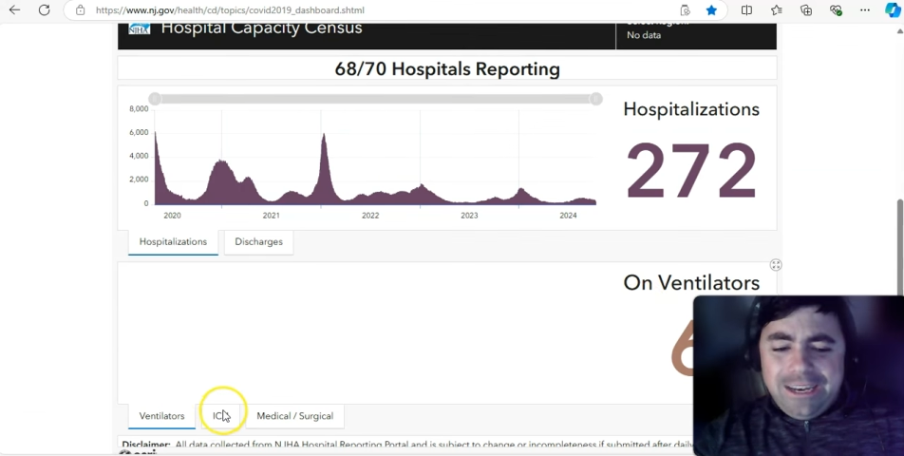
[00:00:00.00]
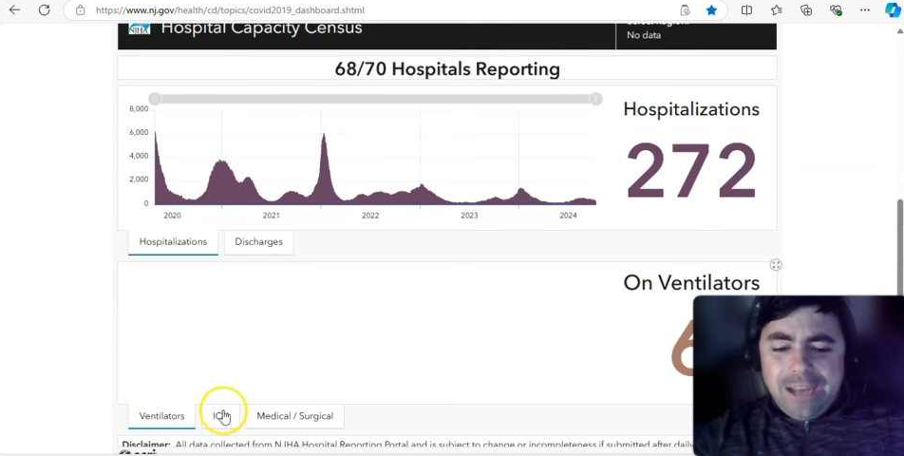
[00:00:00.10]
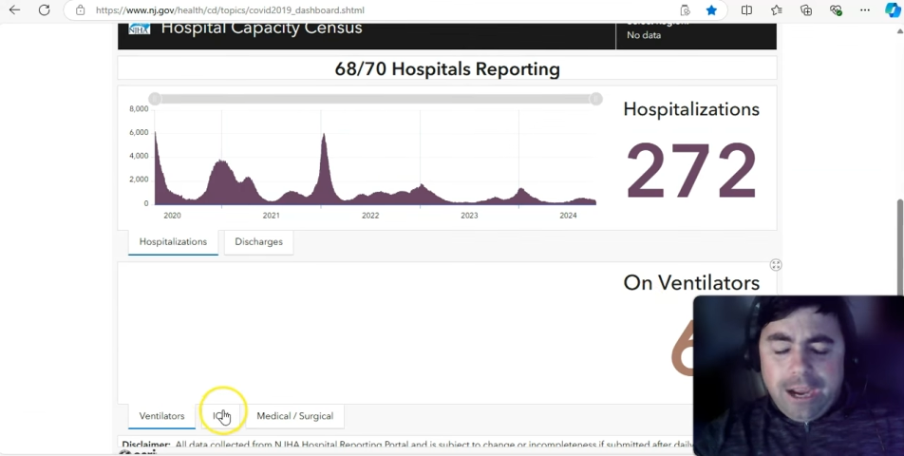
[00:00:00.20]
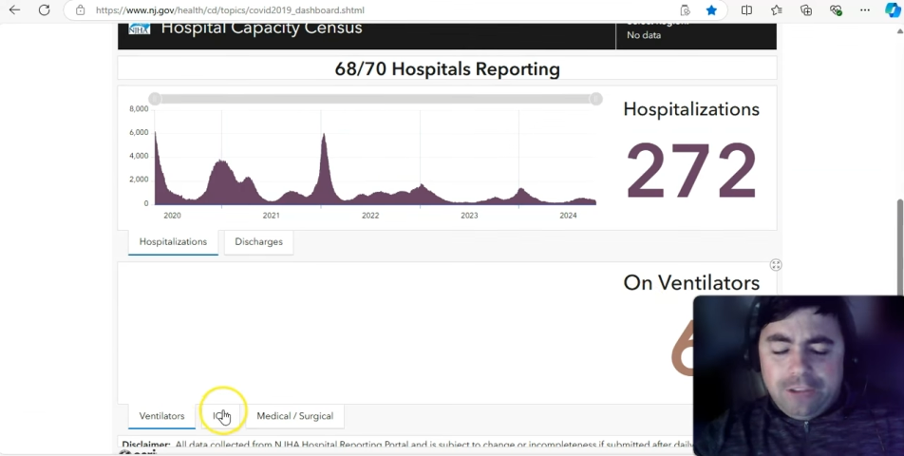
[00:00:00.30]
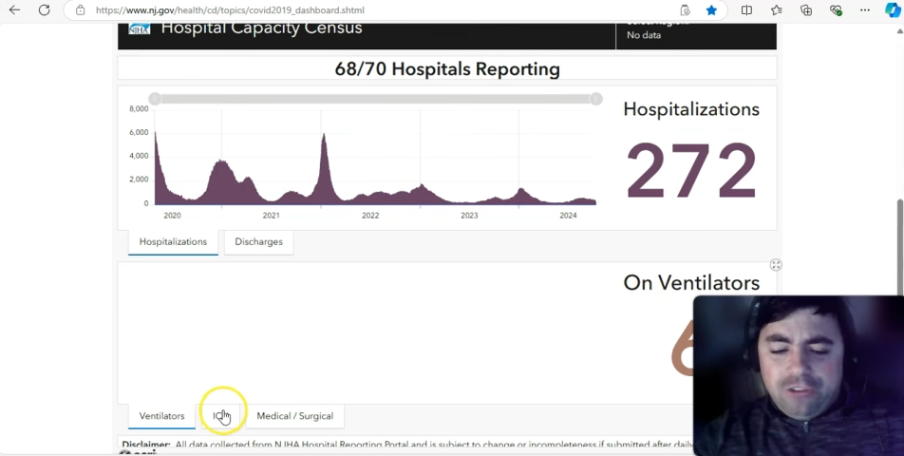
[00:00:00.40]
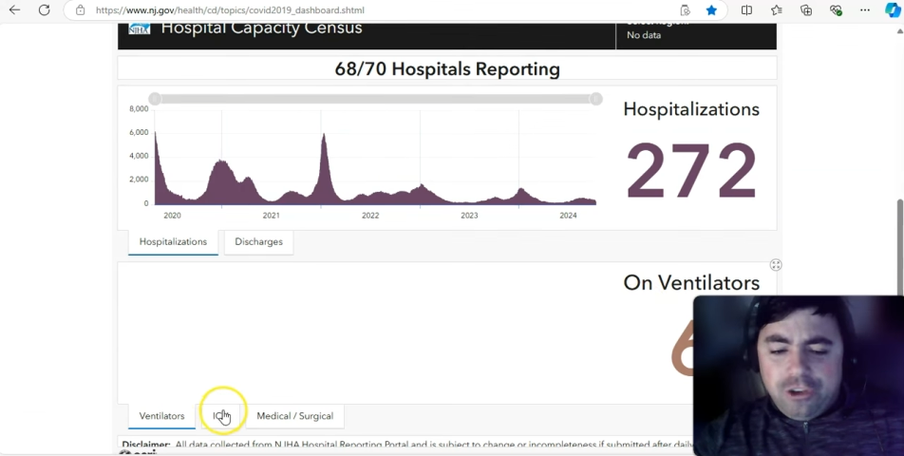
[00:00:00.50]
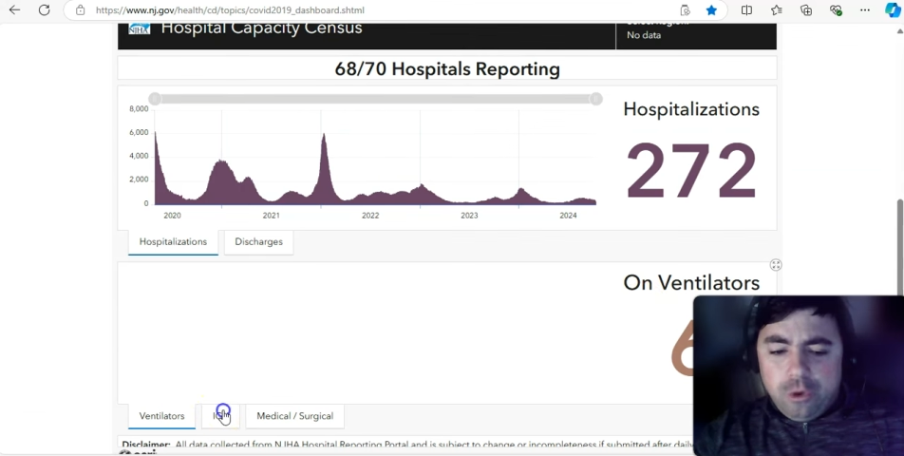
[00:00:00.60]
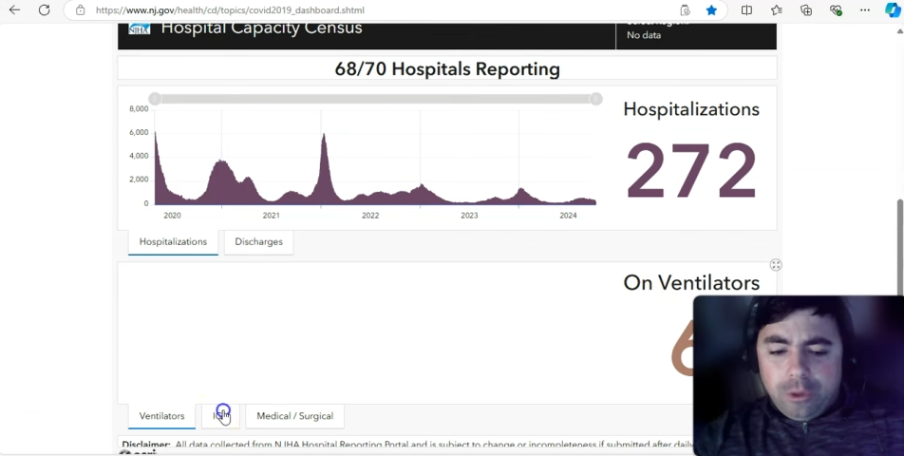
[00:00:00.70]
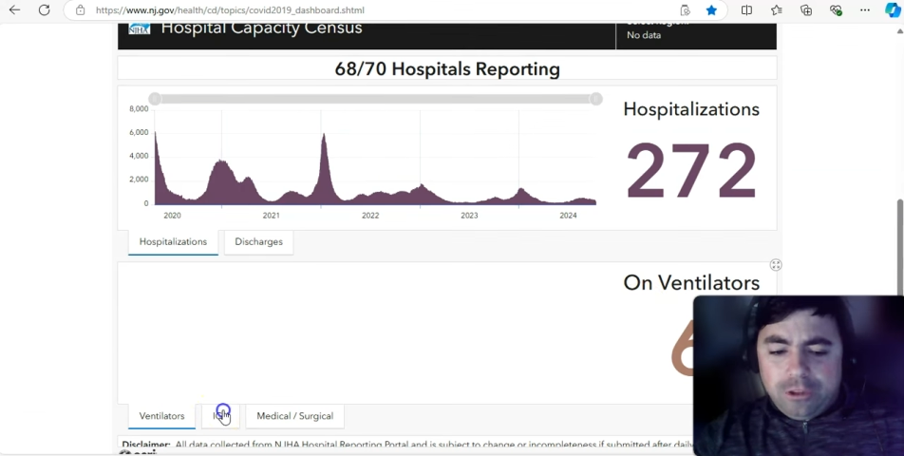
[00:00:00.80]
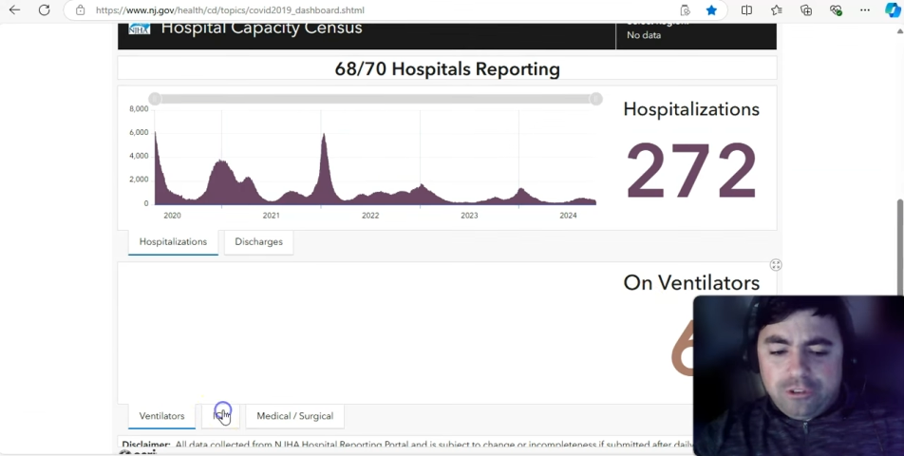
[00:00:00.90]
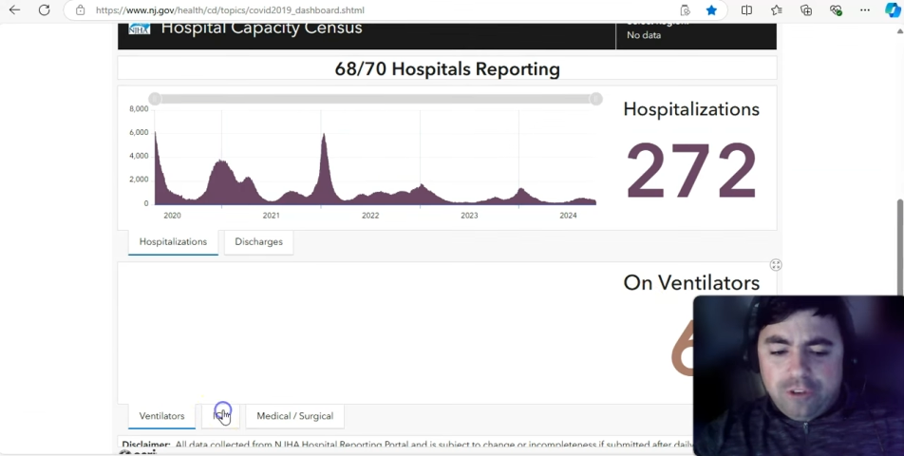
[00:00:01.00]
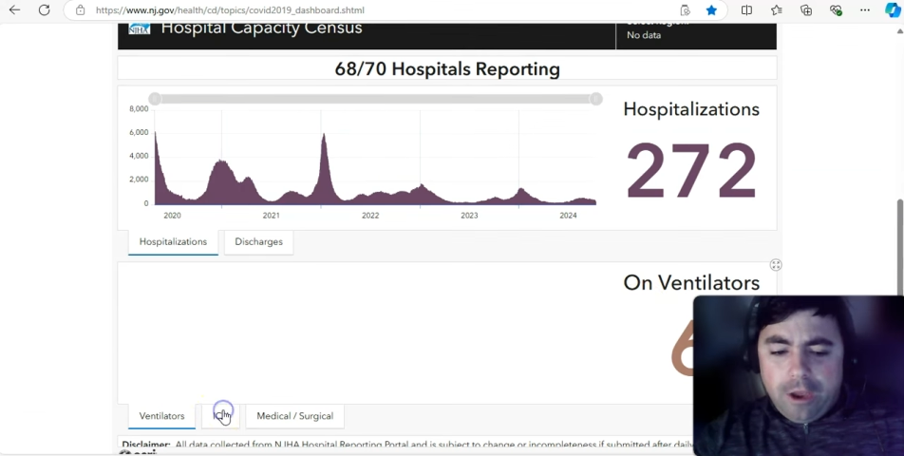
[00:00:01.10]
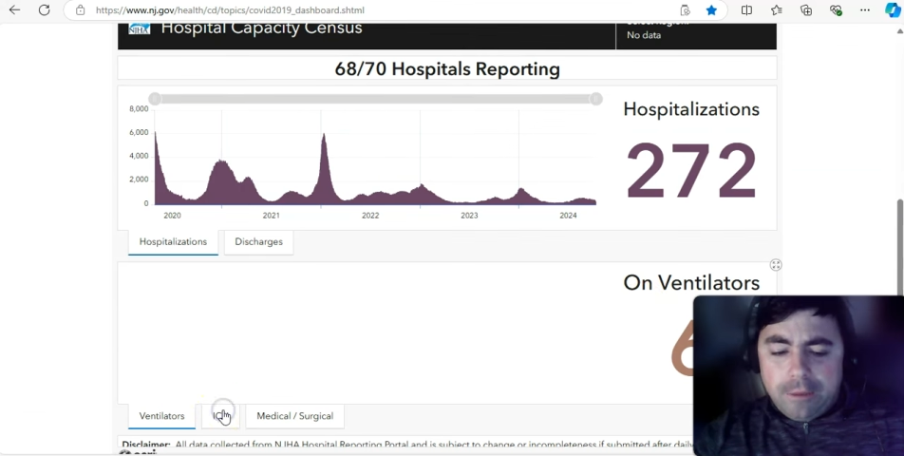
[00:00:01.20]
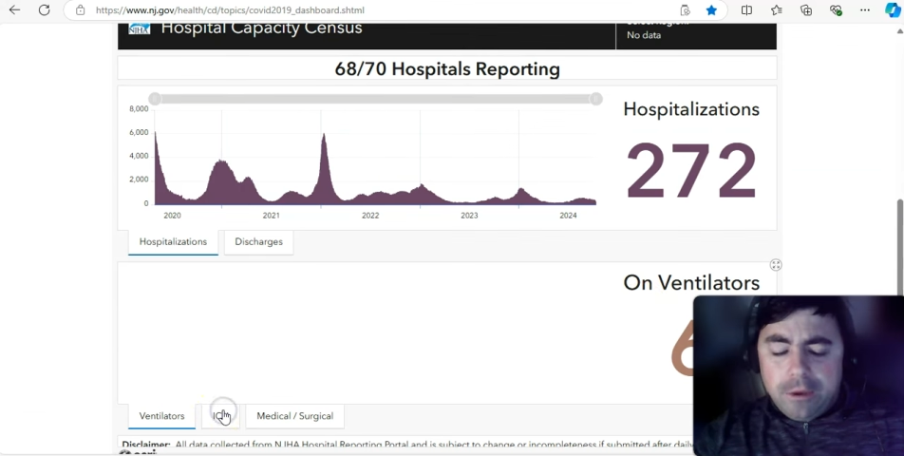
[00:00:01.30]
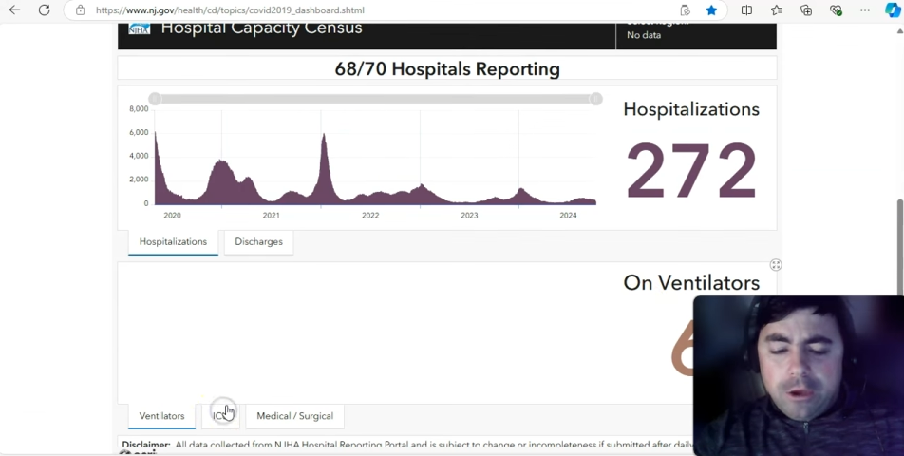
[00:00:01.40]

the I C U at this time,